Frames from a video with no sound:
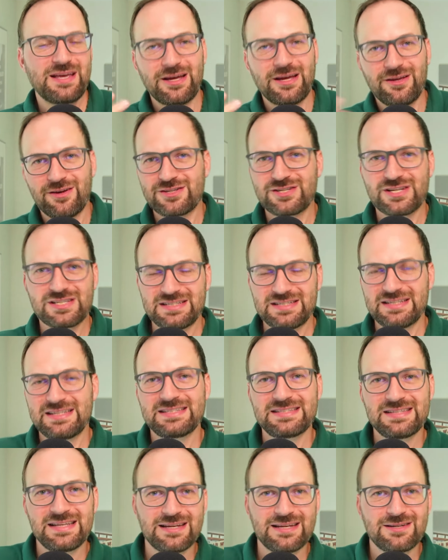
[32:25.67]
you're just
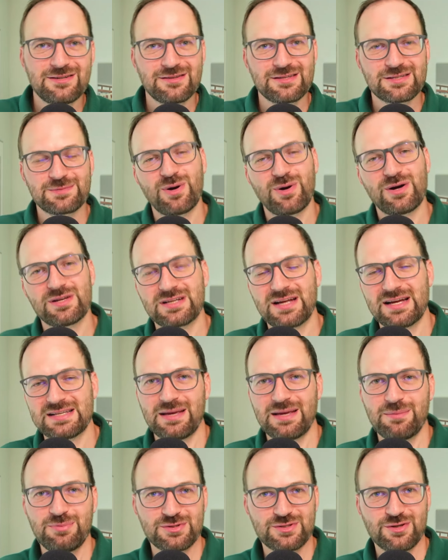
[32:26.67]
listening into this podcast
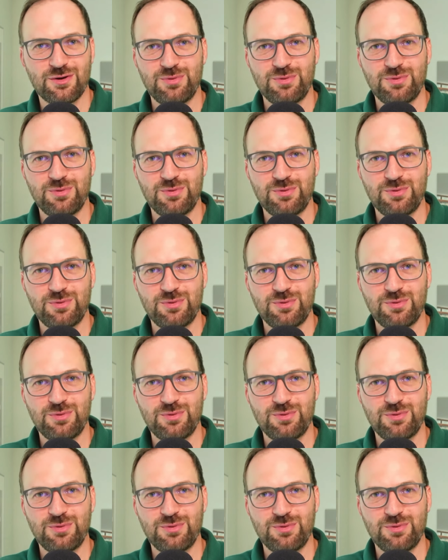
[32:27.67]
episode